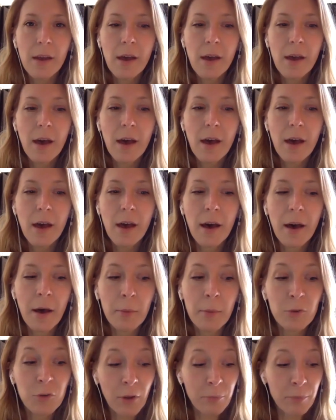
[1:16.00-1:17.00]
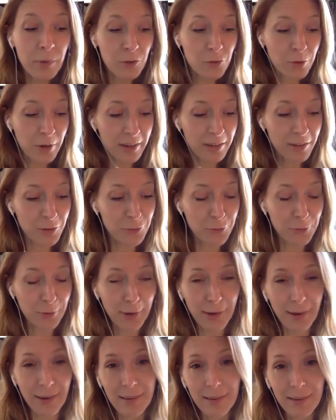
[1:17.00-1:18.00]
Um, so I've been trying to
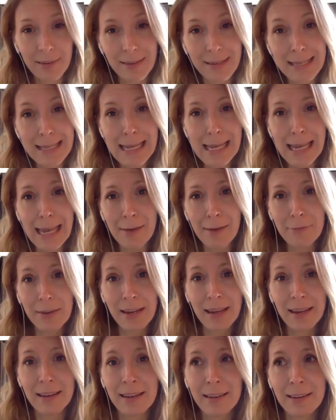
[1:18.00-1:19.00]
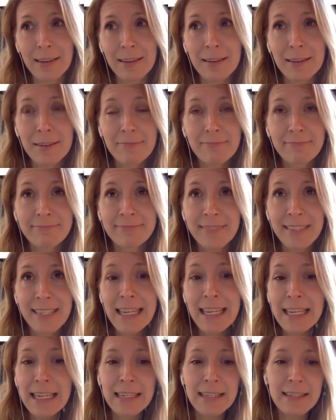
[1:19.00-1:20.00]
drink decaffeinated
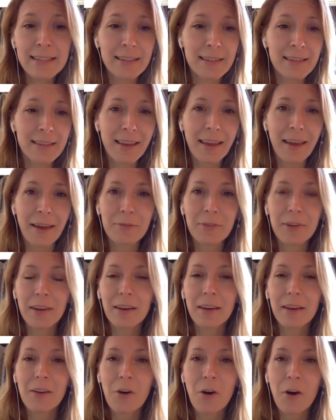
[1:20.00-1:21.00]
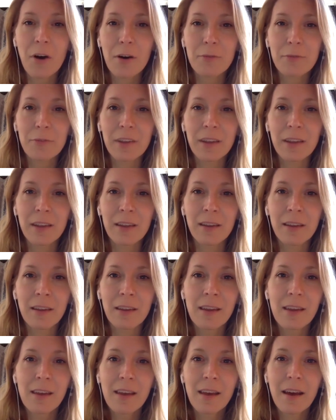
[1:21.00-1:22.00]
teas and decaffeinated coffee,
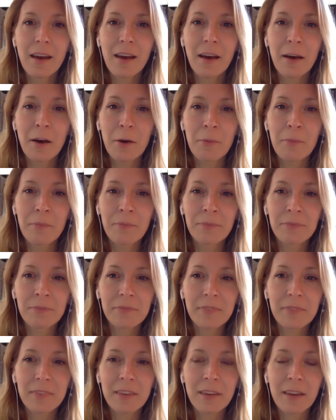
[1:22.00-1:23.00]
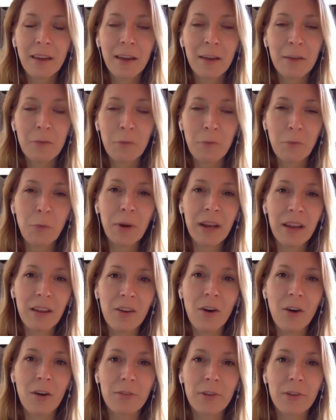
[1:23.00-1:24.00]
um, kind of avoiding
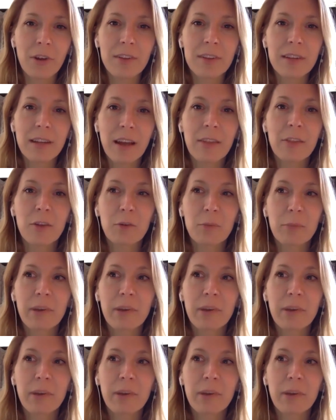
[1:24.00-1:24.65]
coffee altogether.